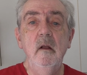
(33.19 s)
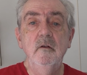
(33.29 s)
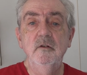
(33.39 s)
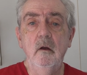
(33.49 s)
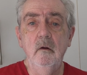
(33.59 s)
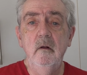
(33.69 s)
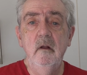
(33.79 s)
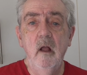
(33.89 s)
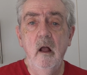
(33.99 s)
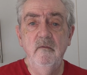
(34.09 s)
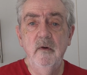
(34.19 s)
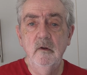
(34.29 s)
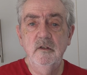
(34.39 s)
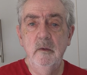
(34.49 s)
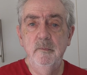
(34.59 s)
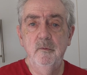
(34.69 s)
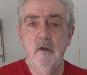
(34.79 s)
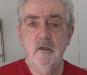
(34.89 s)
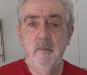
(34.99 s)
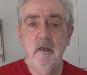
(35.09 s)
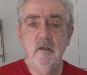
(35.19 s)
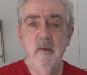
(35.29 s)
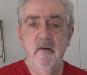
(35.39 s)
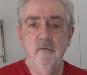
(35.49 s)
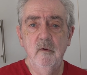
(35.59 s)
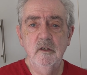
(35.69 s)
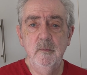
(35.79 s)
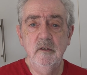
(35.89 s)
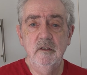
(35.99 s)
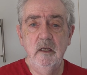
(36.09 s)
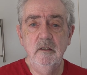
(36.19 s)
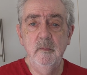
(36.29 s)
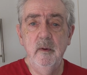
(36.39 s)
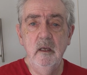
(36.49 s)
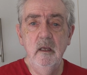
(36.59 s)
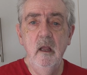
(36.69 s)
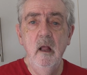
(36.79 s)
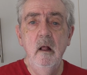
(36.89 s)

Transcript: So very simple recipe, as muffin recipes tend to be.